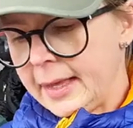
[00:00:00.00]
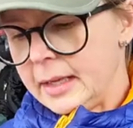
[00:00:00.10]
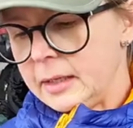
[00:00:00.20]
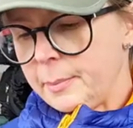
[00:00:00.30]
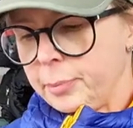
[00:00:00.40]

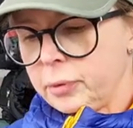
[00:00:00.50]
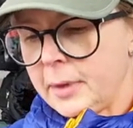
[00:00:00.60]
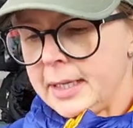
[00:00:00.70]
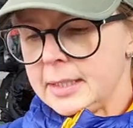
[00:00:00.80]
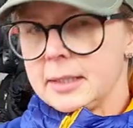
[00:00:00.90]
then
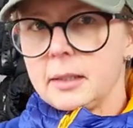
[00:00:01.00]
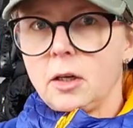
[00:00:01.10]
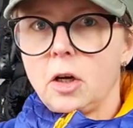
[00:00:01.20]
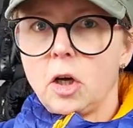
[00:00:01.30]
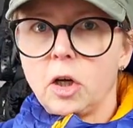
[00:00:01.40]
press
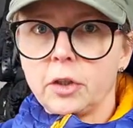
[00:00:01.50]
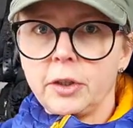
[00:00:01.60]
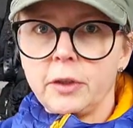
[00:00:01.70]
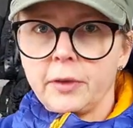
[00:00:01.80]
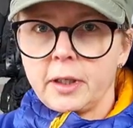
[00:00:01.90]
on
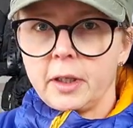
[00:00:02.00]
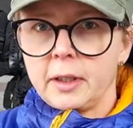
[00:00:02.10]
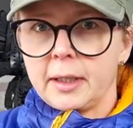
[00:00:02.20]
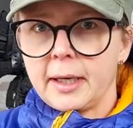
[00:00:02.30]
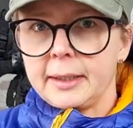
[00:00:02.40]

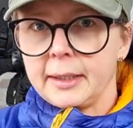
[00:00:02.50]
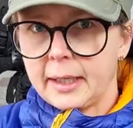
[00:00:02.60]
cut line